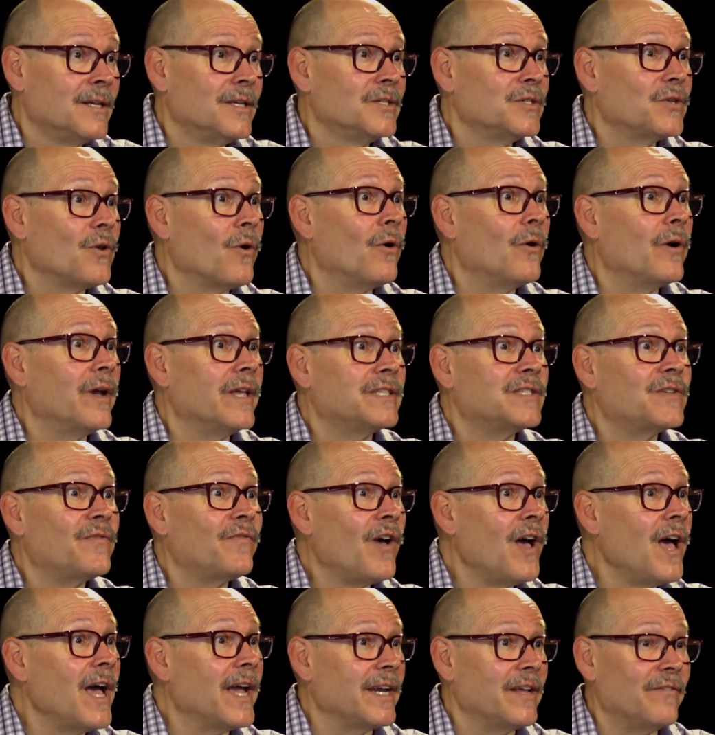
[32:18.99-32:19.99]
So it's
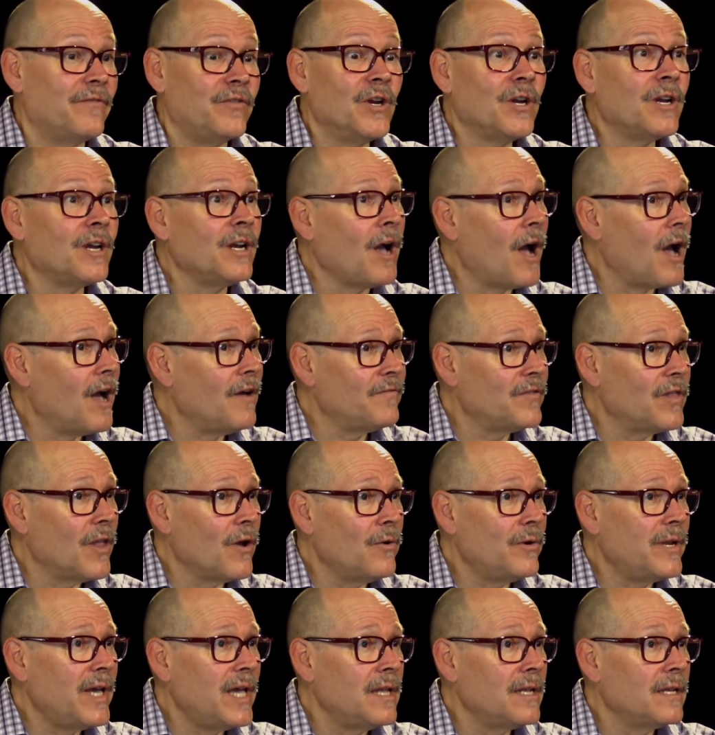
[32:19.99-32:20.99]
fine. If you're going to
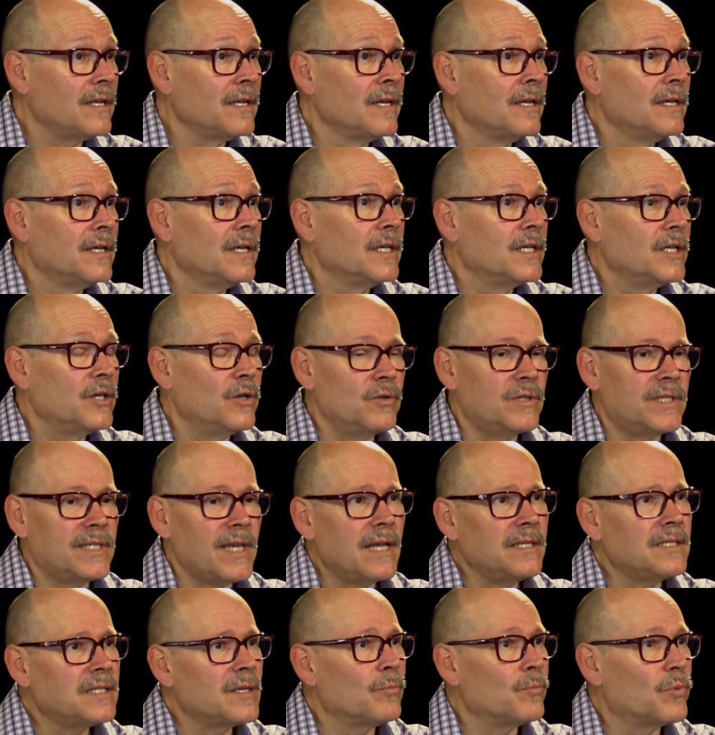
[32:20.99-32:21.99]
offload it, you
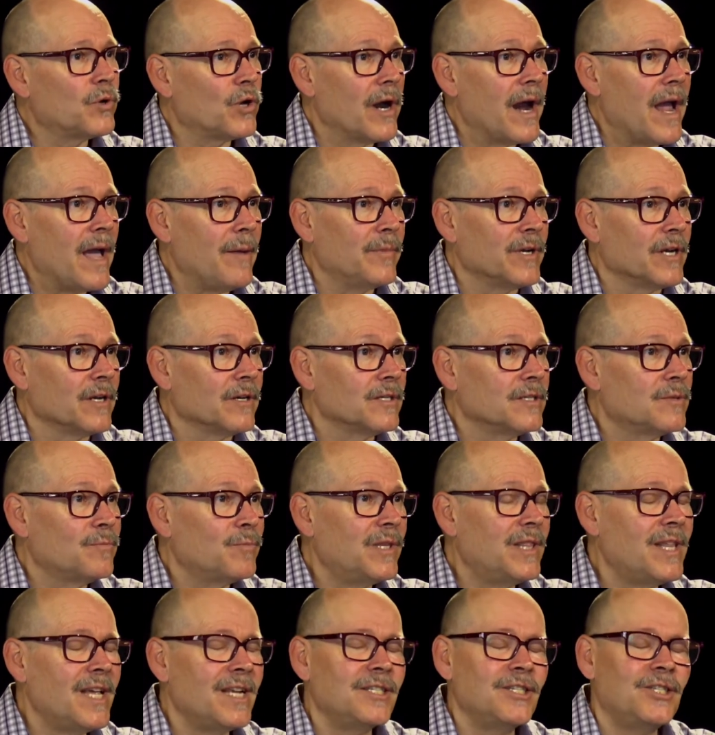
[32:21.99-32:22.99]
set some parameters,
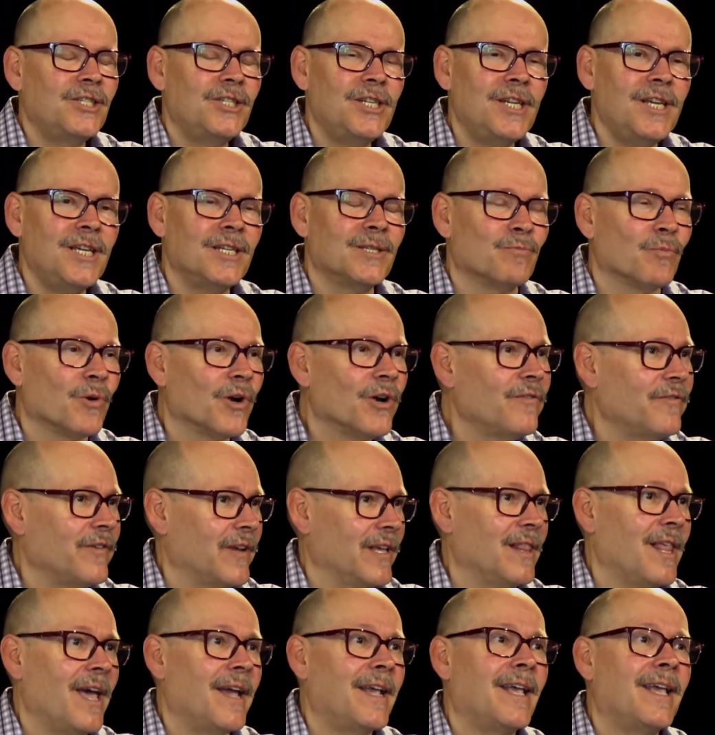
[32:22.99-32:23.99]
but then, geez, Murphy,
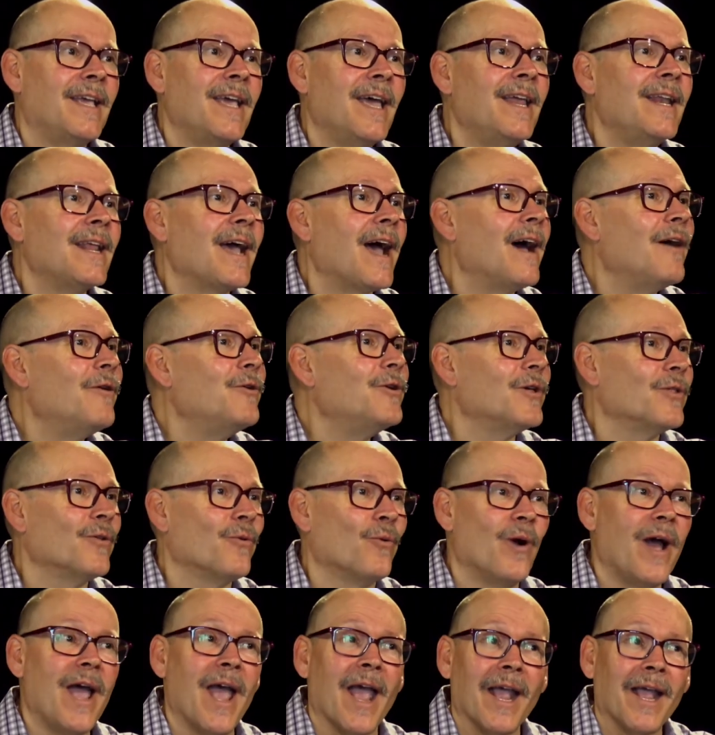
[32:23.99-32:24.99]
like, get out of the
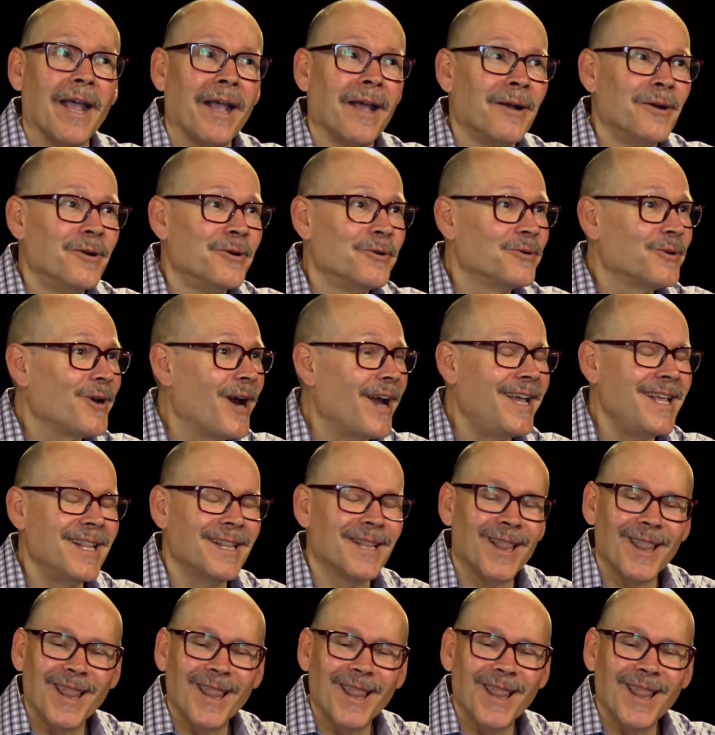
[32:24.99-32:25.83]
way, right?